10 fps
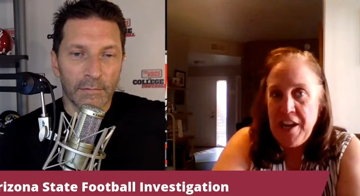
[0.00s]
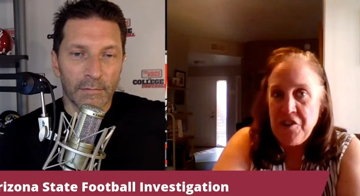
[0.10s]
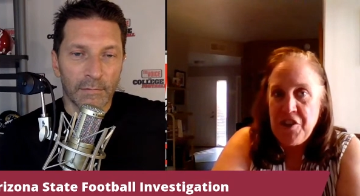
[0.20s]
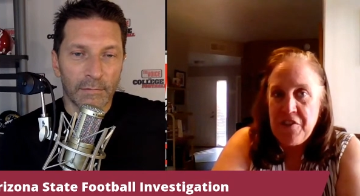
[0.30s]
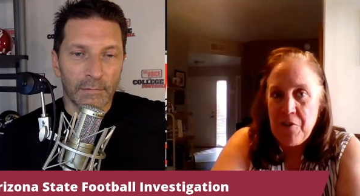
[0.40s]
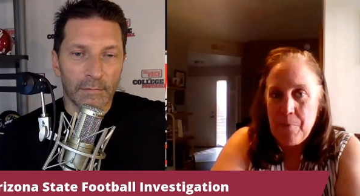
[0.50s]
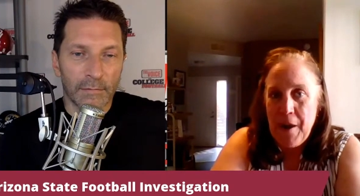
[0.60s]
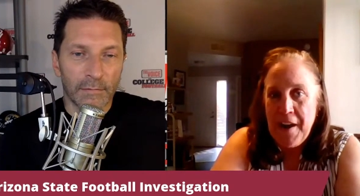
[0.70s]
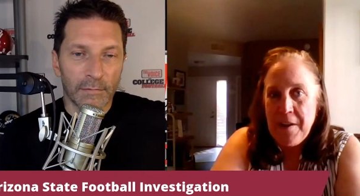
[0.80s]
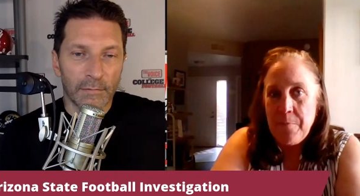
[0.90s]
Speaker 1: changing
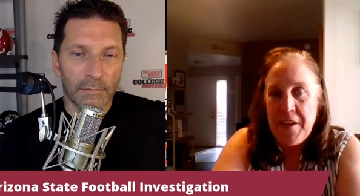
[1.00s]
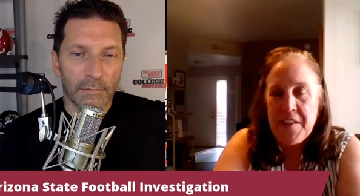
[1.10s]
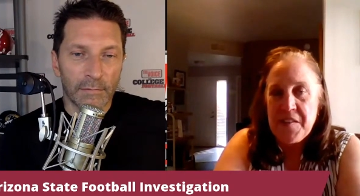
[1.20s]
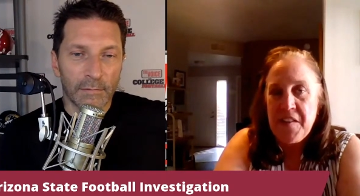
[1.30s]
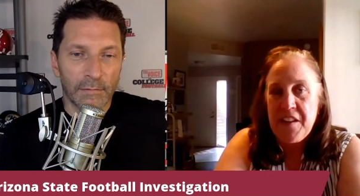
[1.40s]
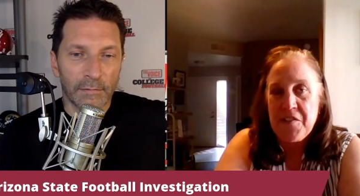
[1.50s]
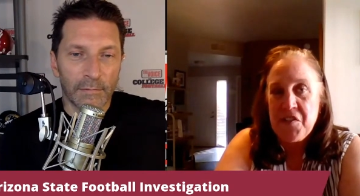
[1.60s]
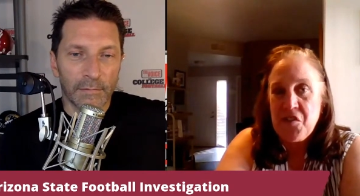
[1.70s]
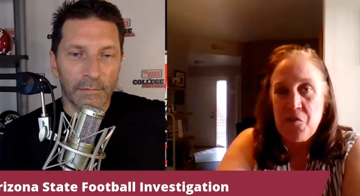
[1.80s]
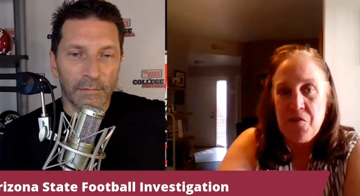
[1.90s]
their mind because of
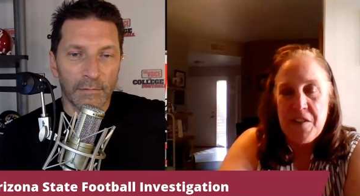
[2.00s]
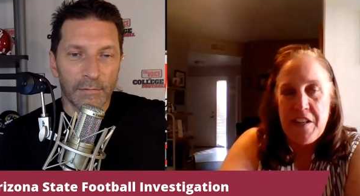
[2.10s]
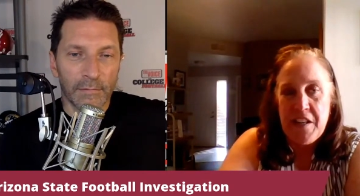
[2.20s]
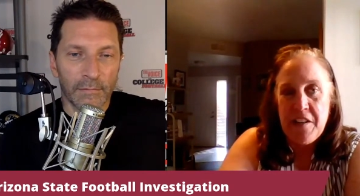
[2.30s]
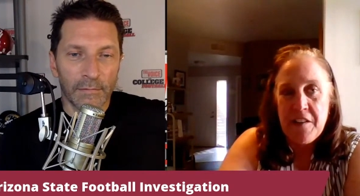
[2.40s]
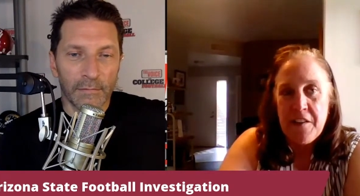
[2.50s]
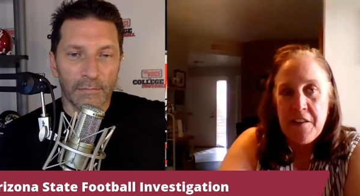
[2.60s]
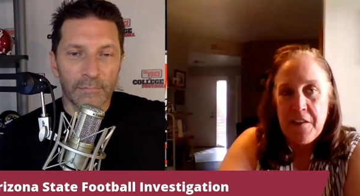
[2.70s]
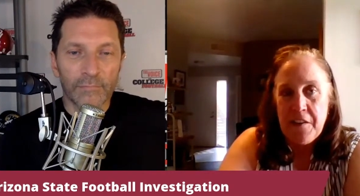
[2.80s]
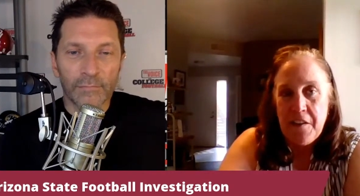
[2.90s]
the uncertainty
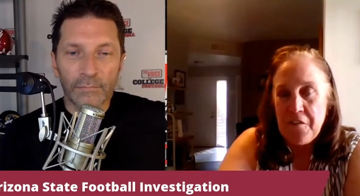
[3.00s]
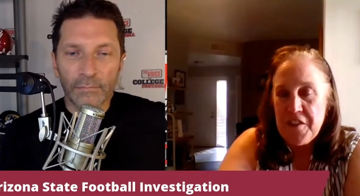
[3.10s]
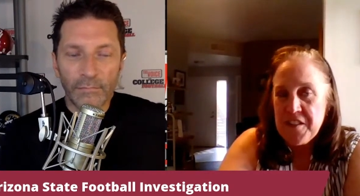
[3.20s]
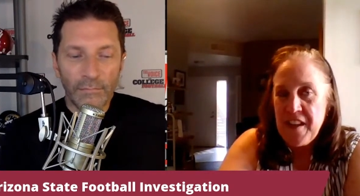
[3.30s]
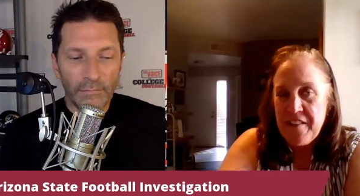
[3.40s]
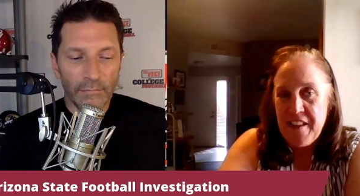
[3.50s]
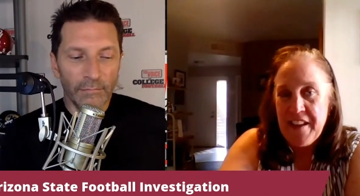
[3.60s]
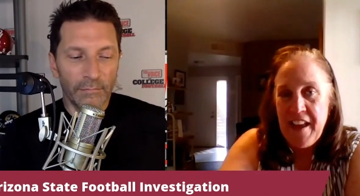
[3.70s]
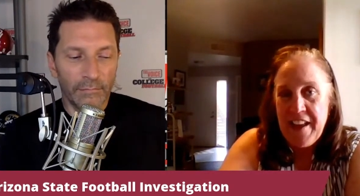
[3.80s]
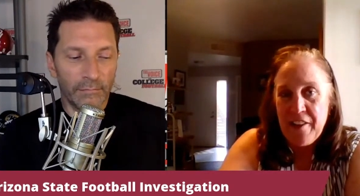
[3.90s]
of this
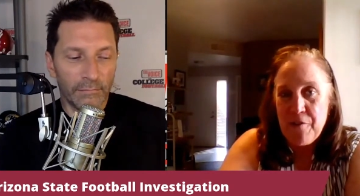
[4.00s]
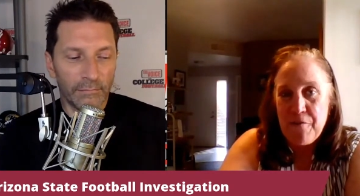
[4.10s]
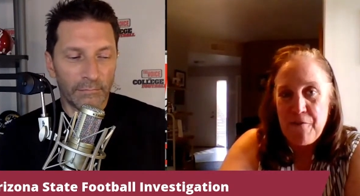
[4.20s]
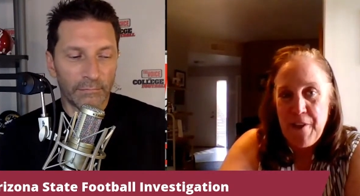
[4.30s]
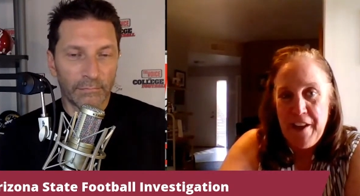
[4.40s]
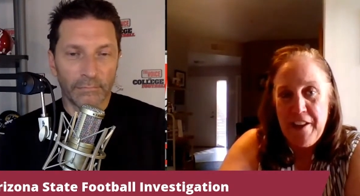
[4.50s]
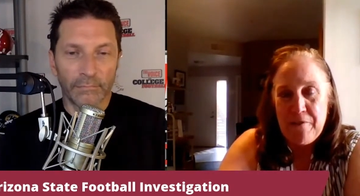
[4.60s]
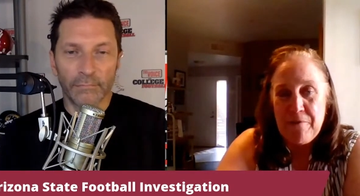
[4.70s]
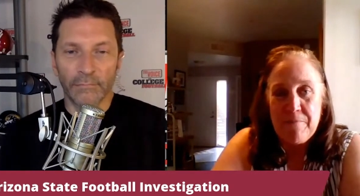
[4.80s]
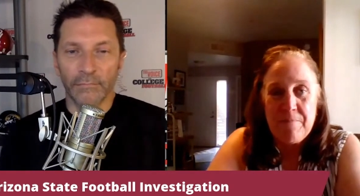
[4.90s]
thing hanging over the
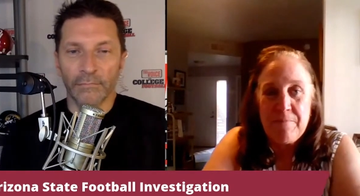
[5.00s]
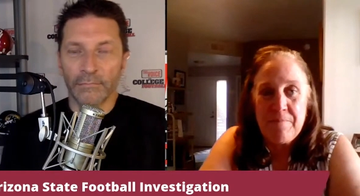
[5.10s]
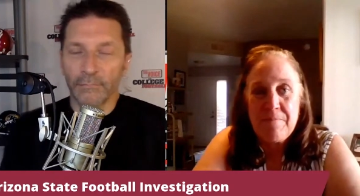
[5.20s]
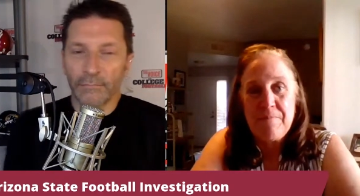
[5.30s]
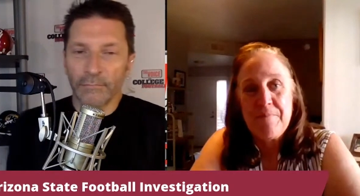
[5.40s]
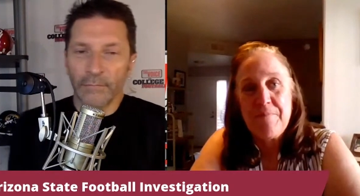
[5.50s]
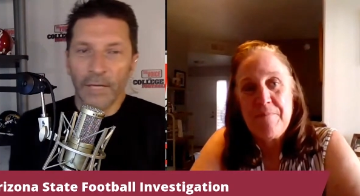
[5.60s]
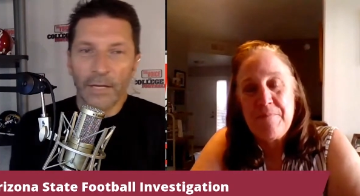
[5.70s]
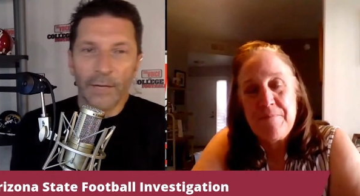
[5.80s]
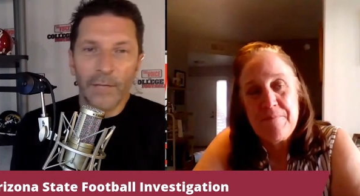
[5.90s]
head?
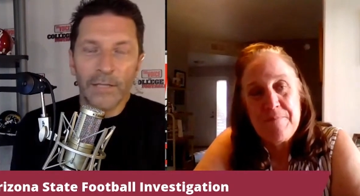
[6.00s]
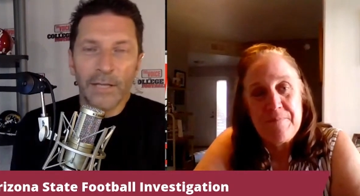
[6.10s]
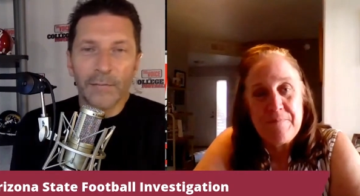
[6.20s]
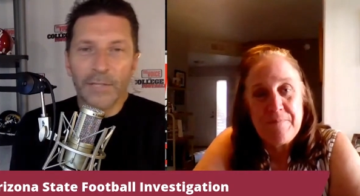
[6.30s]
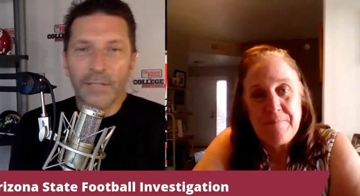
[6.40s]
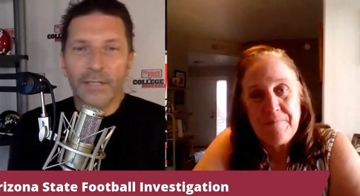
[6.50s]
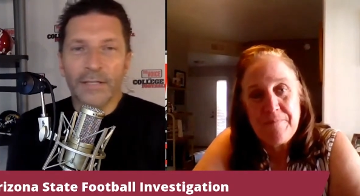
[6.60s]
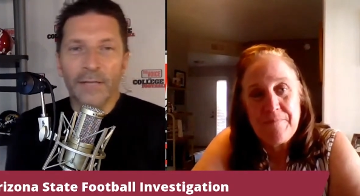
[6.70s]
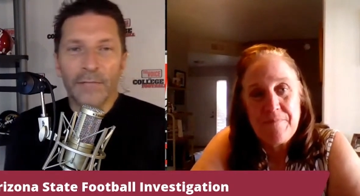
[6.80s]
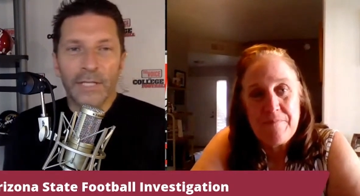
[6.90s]
Speaker 2: Yeah. How many times does a
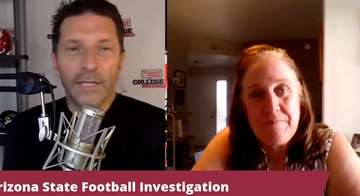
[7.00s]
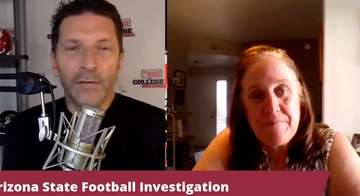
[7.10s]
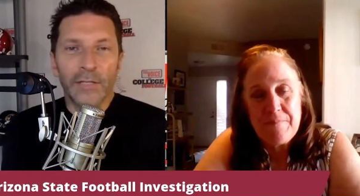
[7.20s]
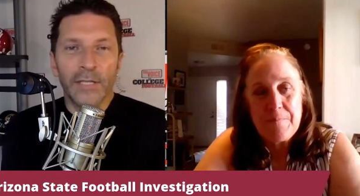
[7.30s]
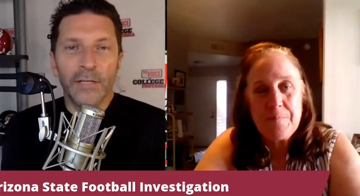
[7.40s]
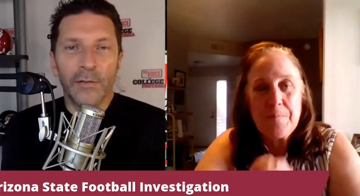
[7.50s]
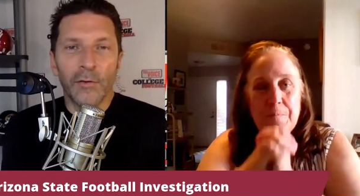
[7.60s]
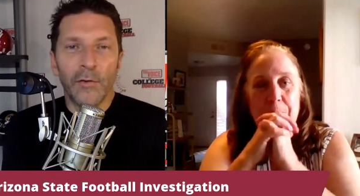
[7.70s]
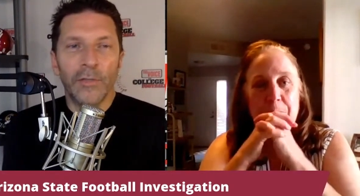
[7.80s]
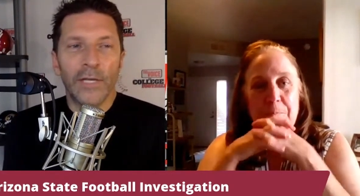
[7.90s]
seventeen or eighteen year
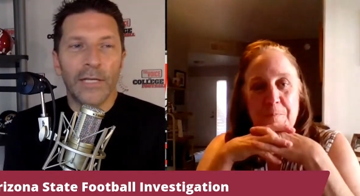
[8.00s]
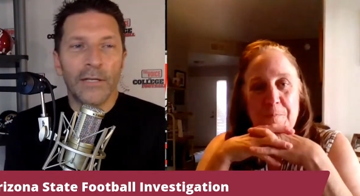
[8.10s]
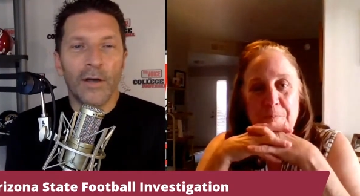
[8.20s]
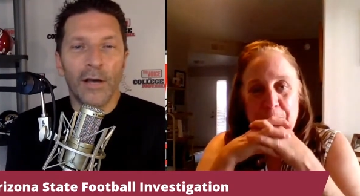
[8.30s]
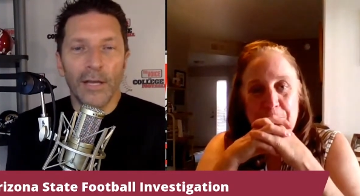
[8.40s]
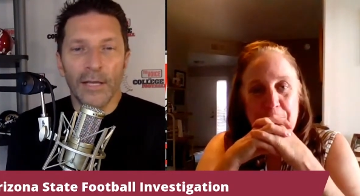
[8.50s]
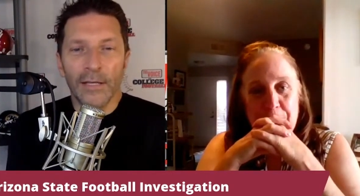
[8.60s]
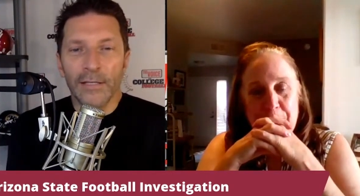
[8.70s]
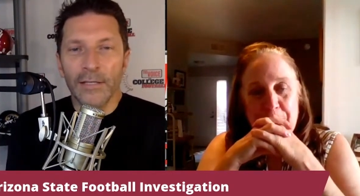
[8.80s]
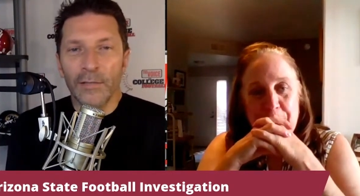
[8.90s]
old get caught in
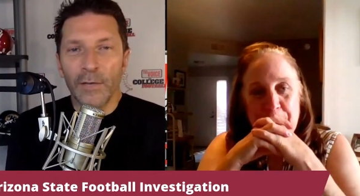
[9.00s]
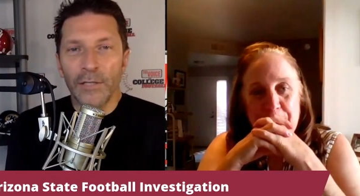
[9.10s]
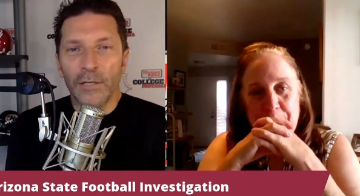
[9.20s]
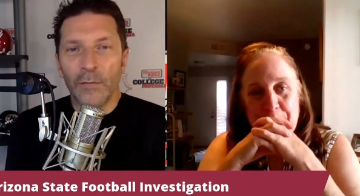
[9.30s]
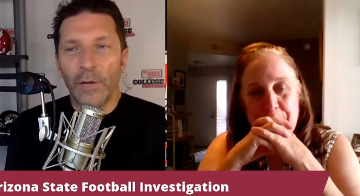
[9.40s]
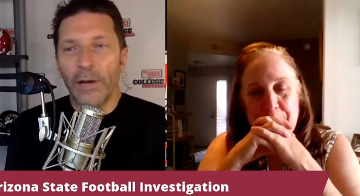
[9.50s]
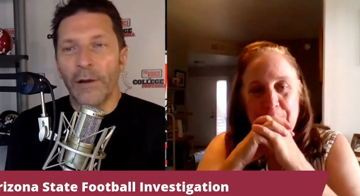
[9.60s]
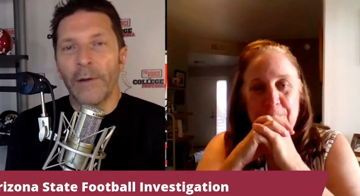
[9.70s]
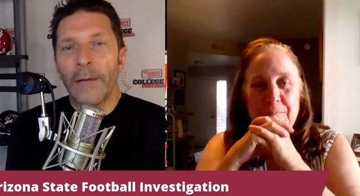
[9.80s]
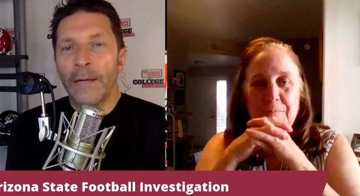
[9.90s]
a situation
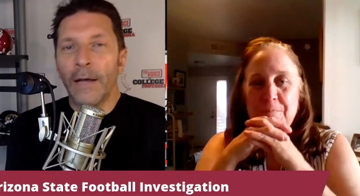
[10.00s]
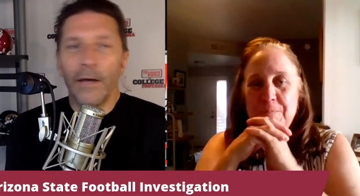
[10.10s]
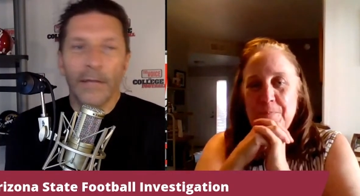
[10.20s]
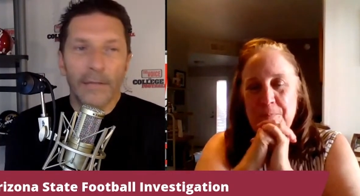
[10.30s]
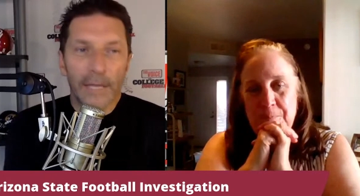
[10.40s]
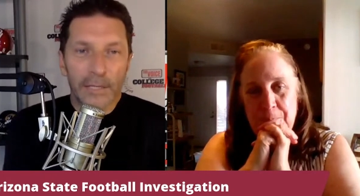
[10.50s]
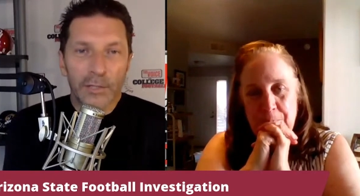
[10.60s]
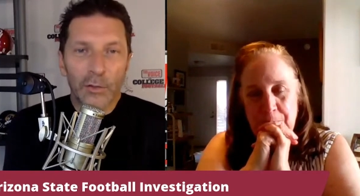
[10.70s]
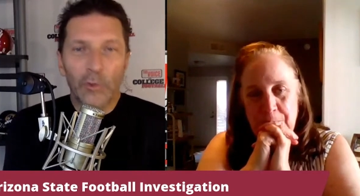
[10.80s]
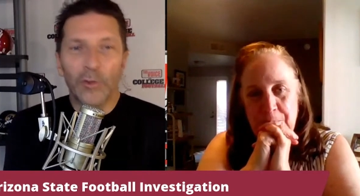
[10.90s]
where, oh, they think it's
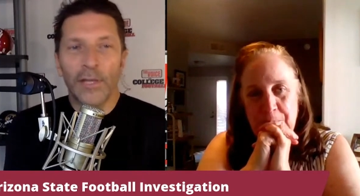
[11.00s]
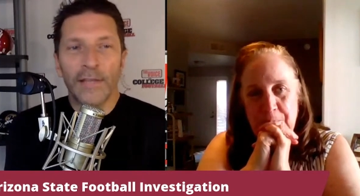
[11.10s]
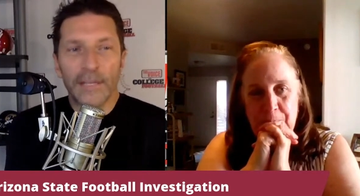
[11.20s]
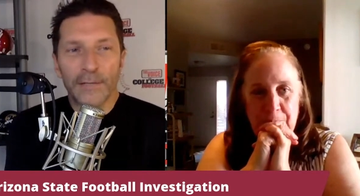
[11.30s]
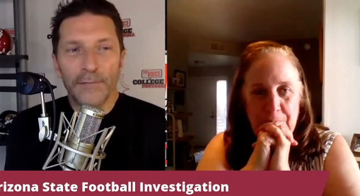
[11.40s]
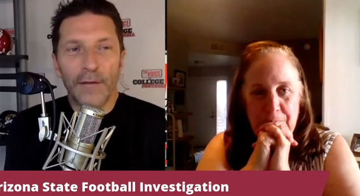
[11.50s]
cool, they think it's